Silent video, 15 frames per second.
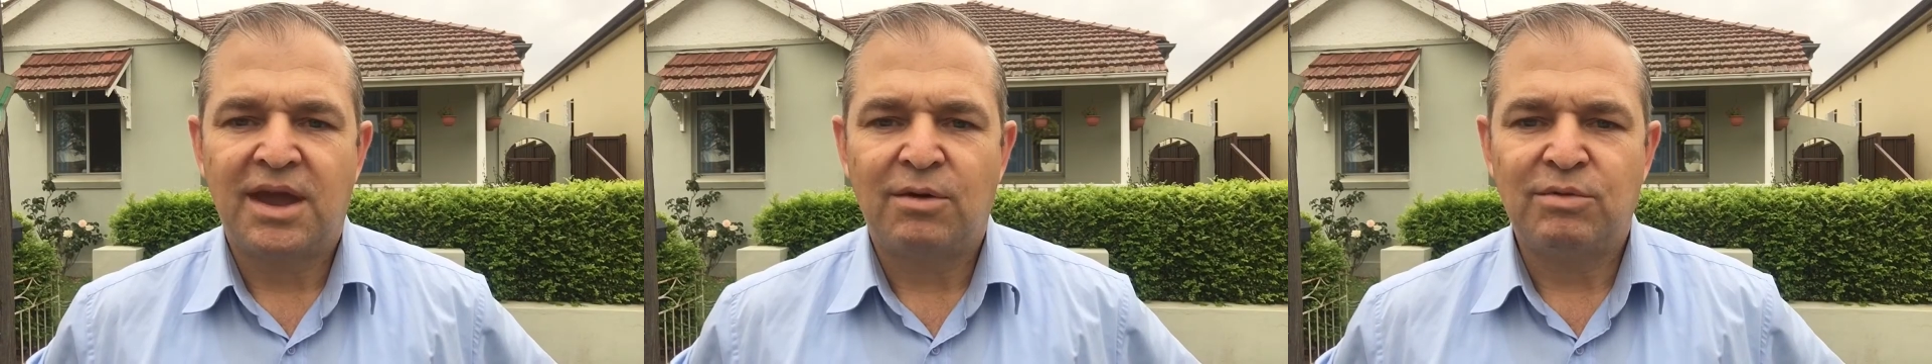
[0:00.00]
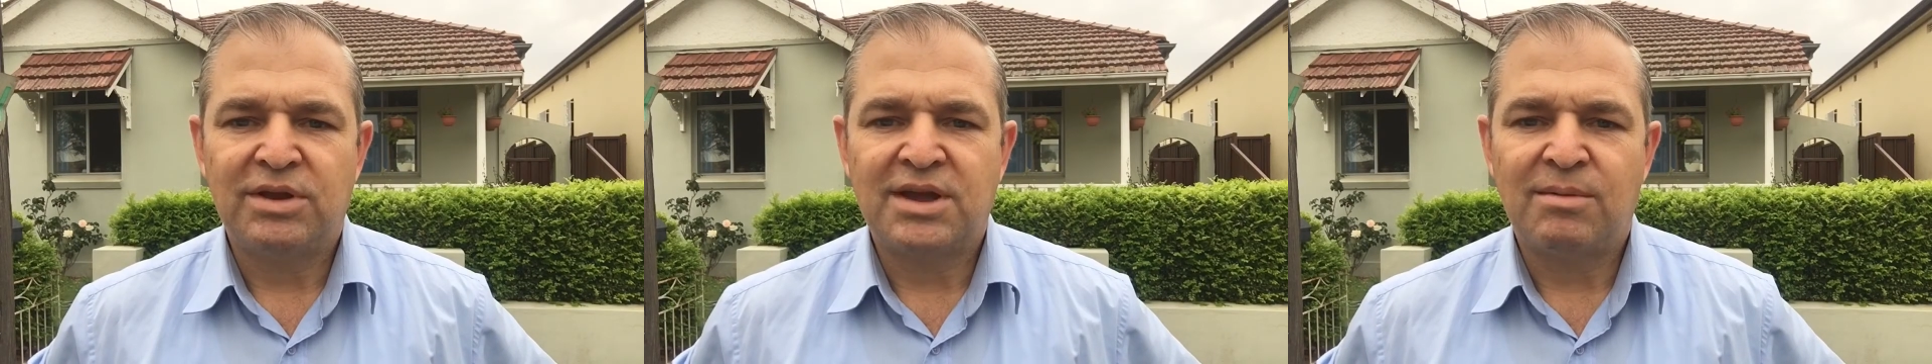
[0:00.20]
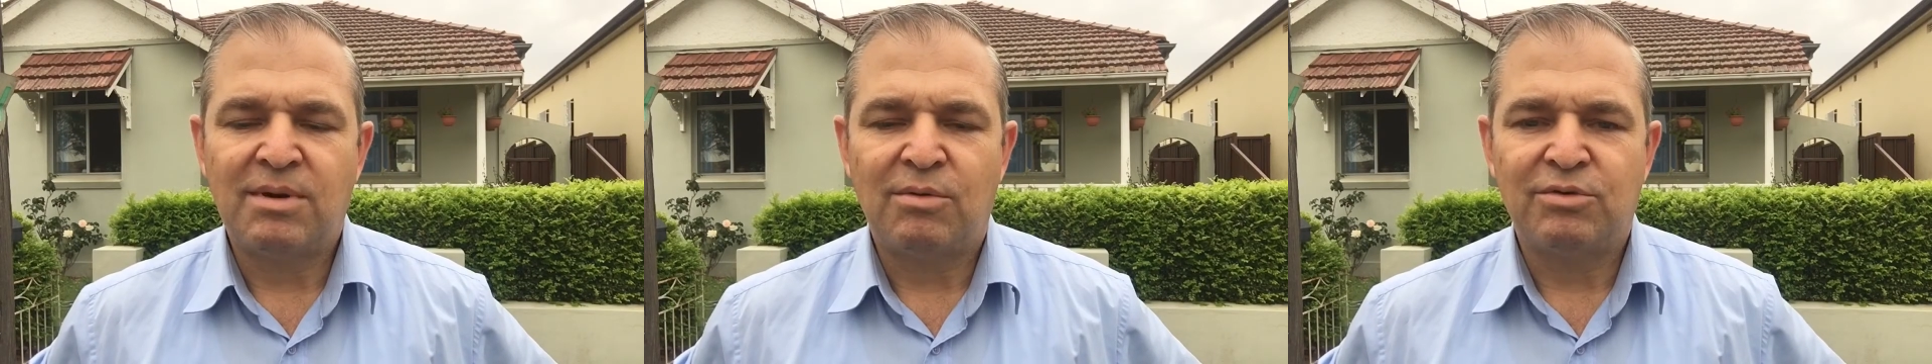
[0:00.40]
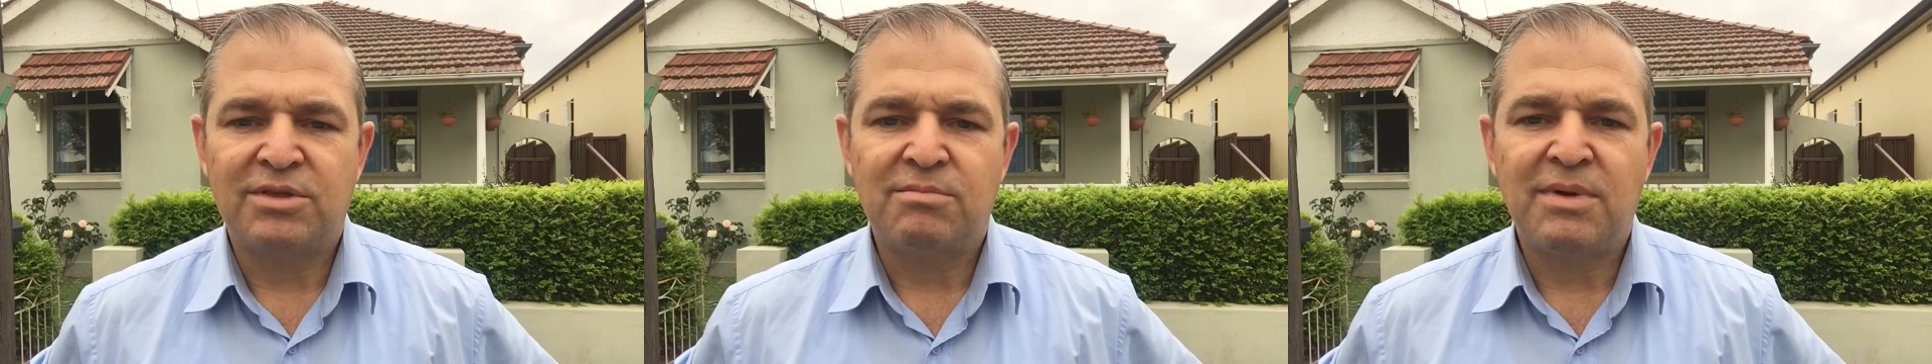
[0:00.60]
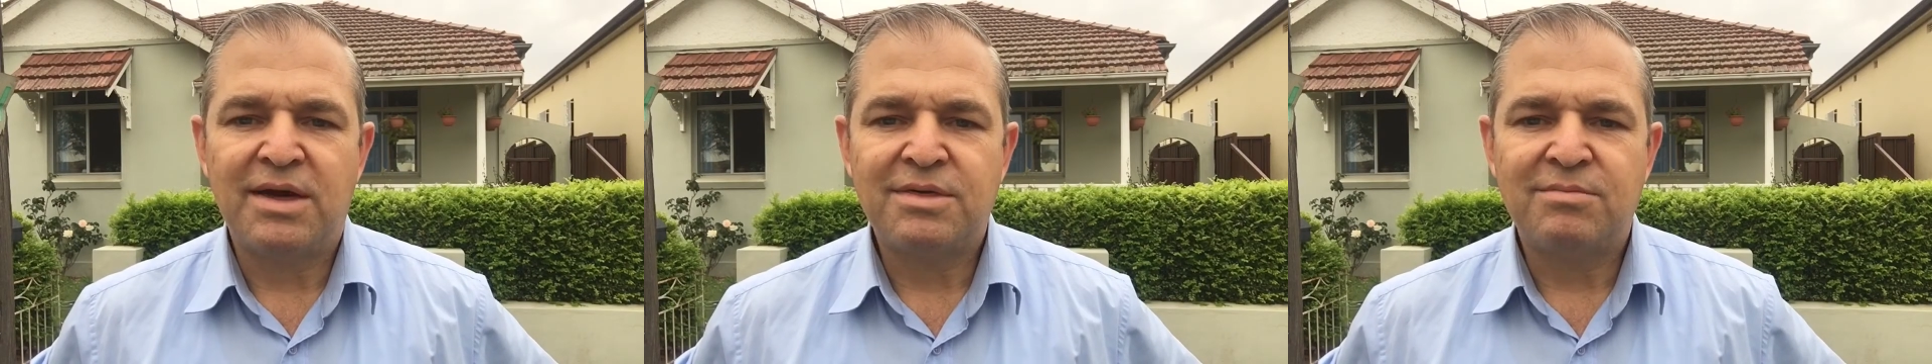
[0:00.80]
and we come up with
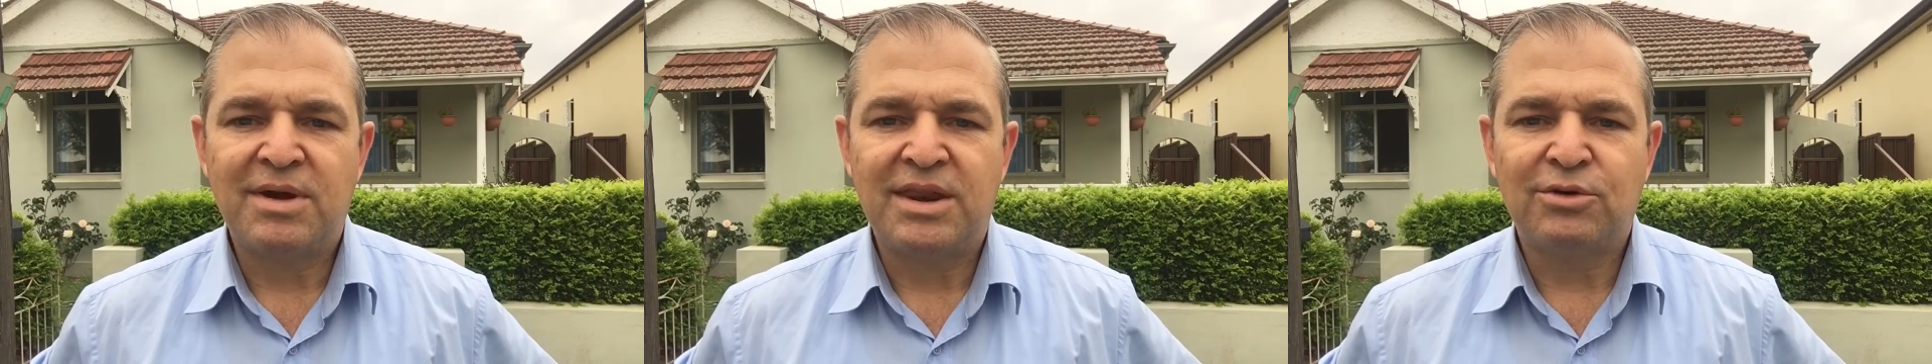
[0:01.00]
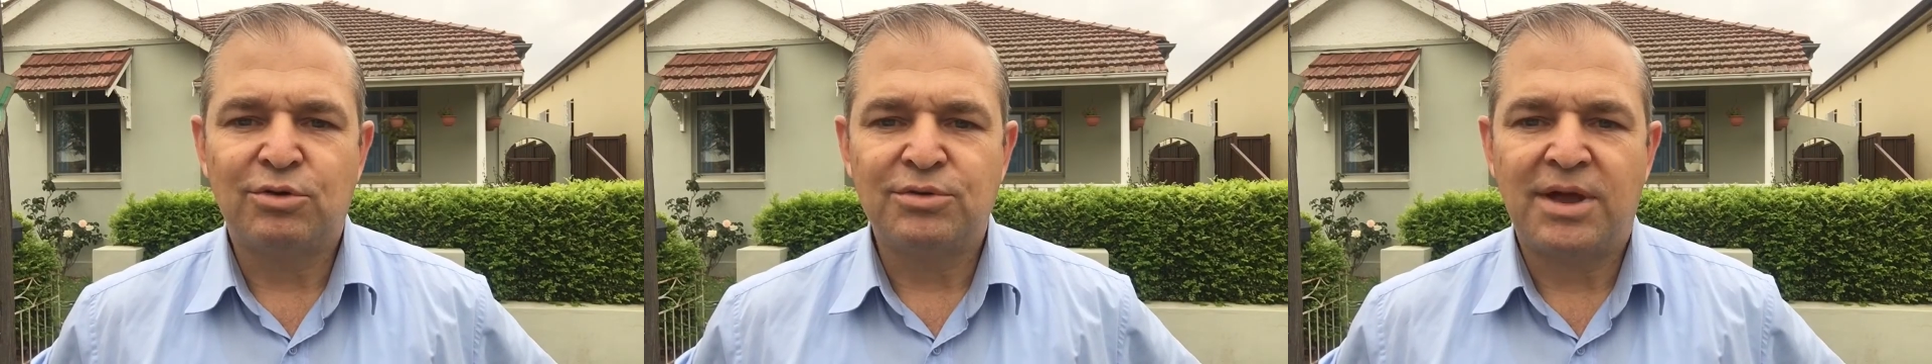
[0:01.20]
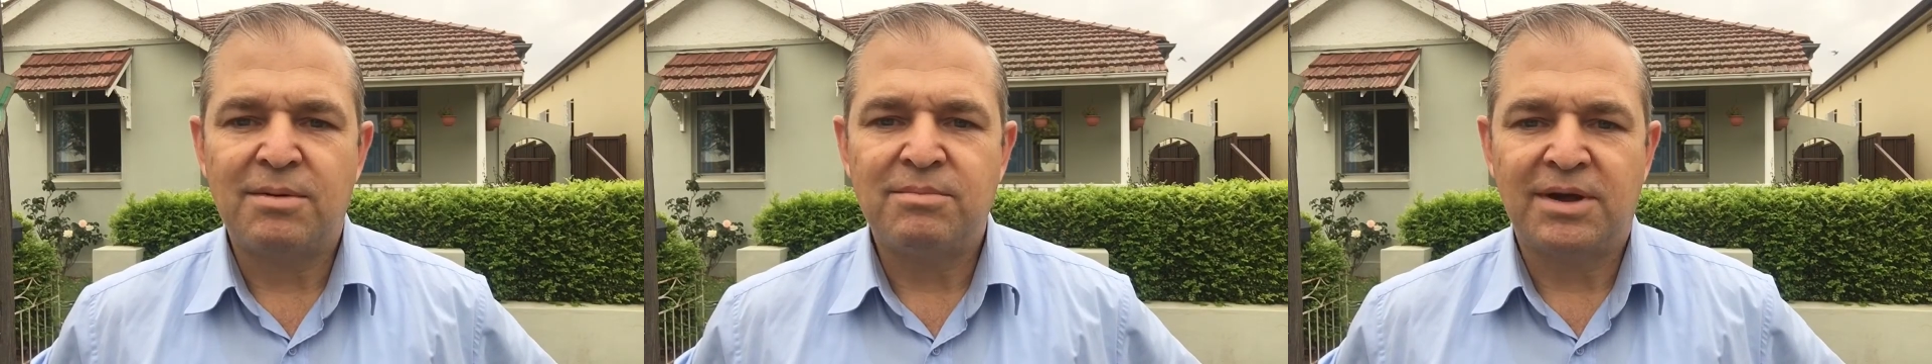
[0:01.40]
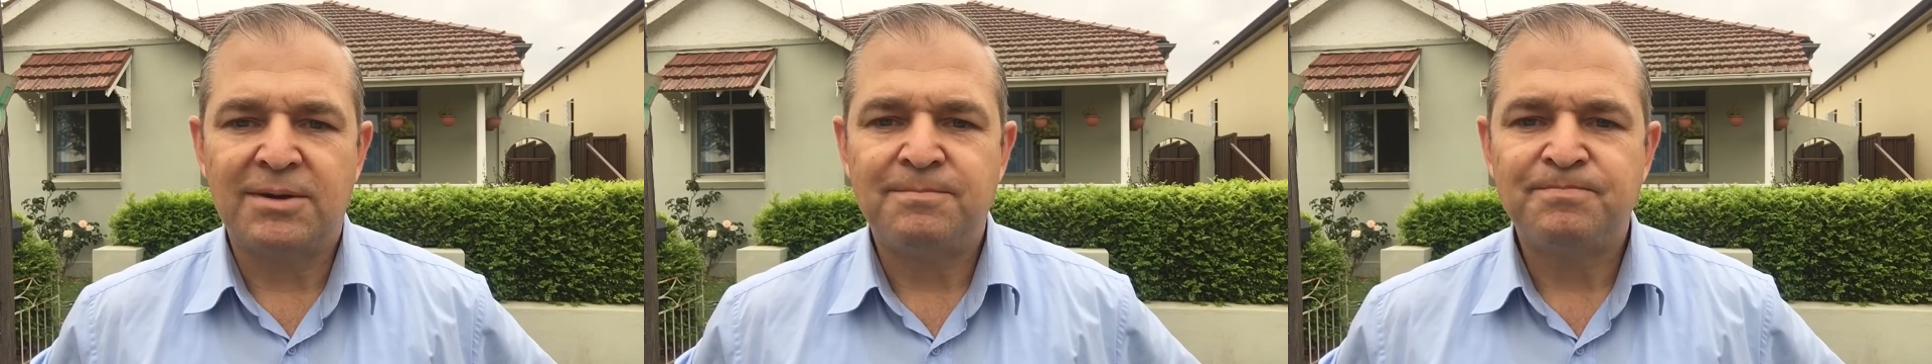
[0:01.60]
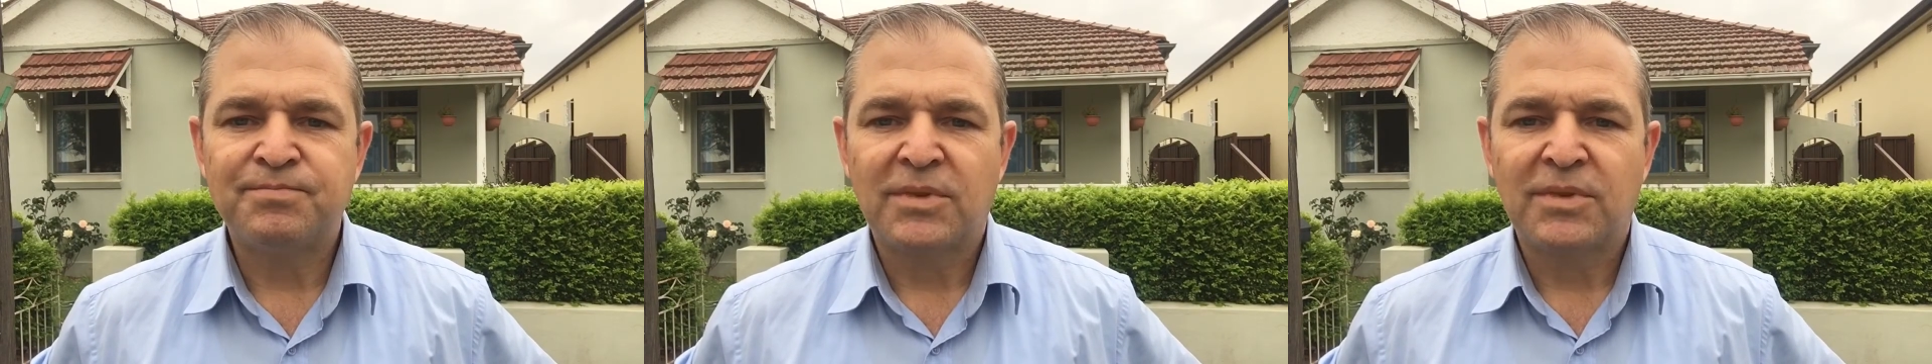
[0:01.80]
a mathematical number